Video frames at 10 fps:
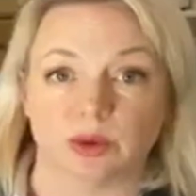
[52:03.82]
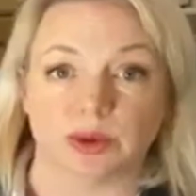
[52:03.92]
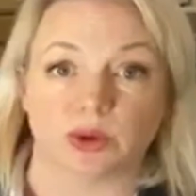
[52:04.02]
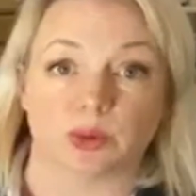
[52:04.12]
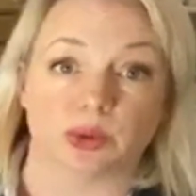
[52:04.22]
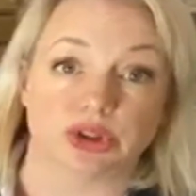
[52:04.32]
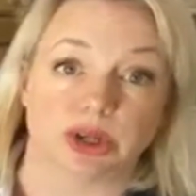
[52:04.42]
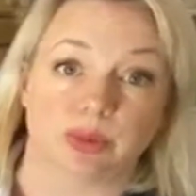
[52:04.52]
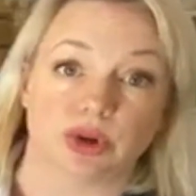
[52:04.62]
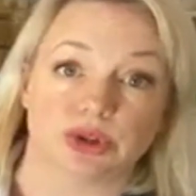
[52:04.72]
what we call a
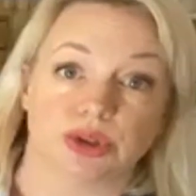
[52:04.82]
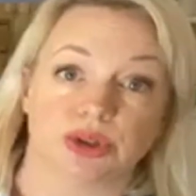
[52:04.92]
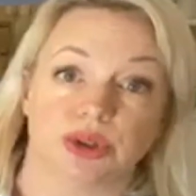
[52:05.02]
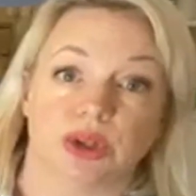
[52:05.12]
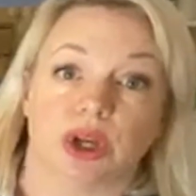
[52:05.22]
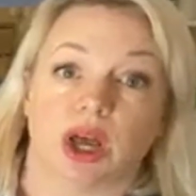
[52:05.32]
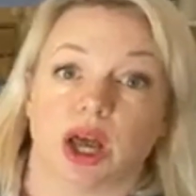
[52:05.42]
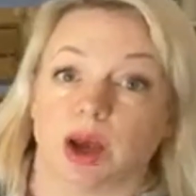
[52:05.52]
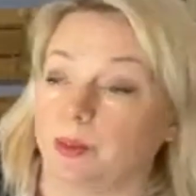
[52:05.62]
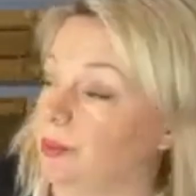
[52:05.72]
project pot.
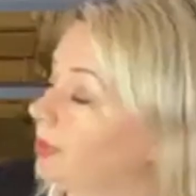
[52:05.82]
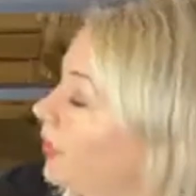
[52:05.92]
And